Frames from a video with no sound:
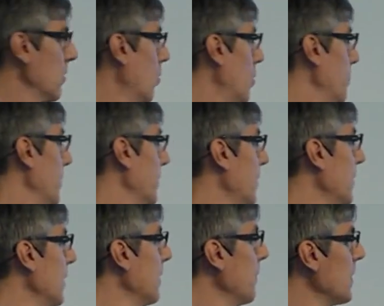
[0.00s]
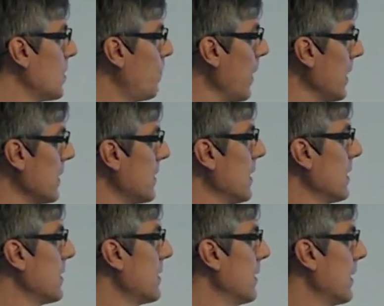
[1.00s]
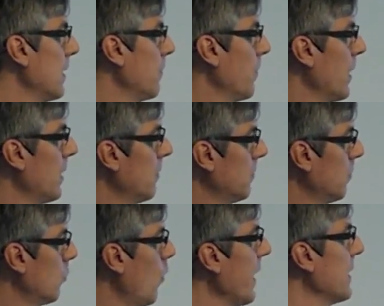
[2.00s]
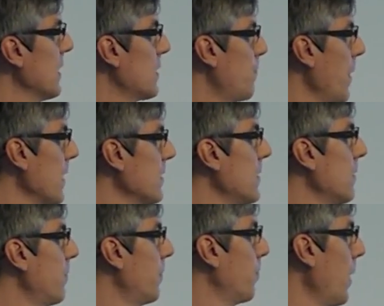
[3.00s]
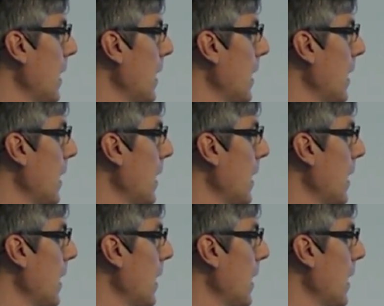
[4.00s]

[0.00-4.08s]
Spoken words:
in orbit. Space is quite expensive,